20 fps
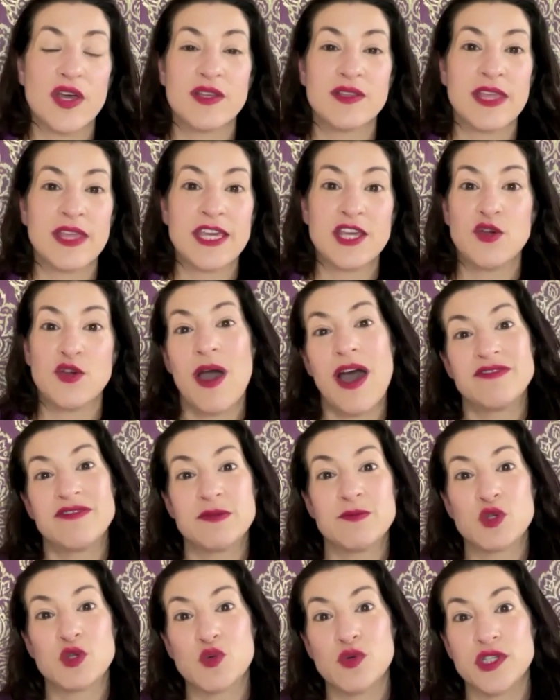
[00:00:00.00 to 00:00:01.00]
like you have
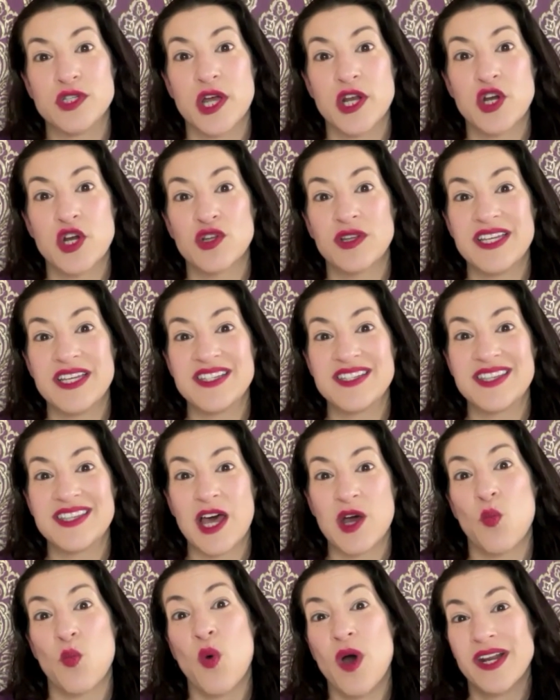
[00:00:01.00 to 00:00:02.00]
some schools on your list
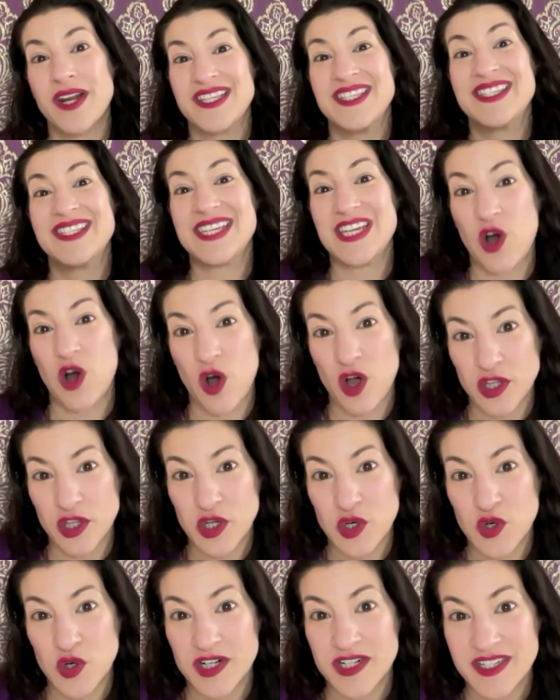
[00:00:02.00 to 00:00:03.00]
that want to see all
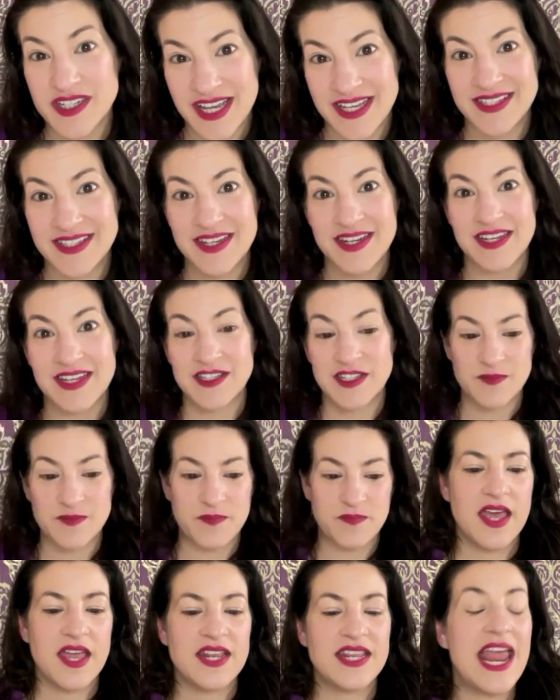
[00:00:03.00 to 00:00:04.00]
your test sittings.
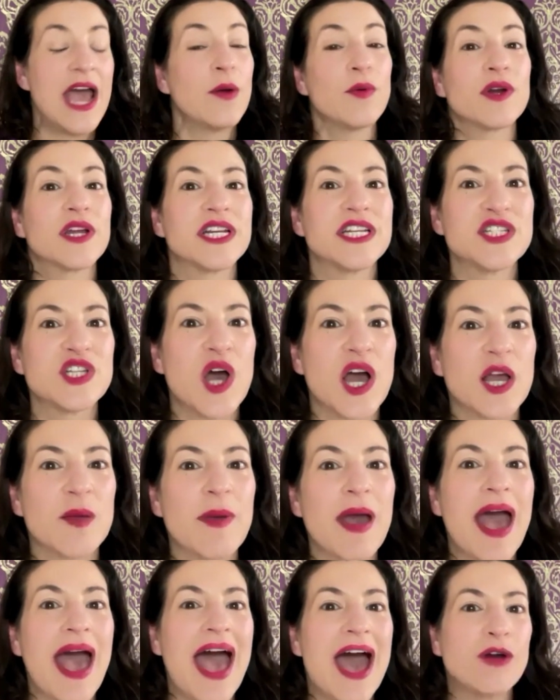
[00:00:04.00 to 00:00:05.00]
Now we're going to talk
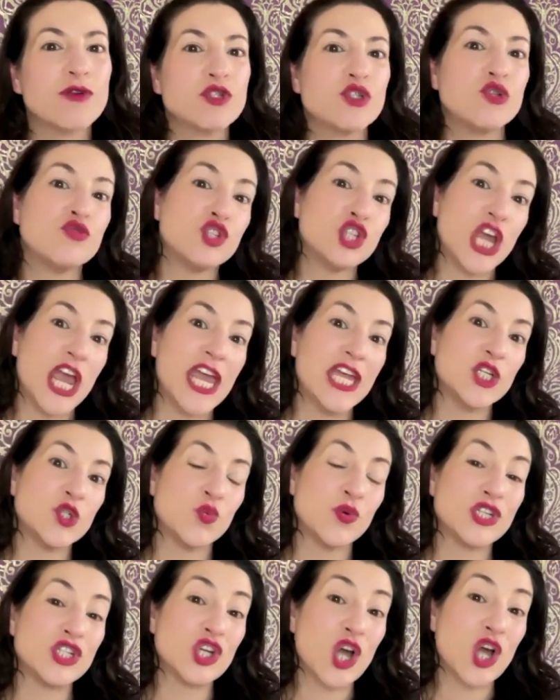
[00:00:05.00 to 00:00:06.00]
about how to change which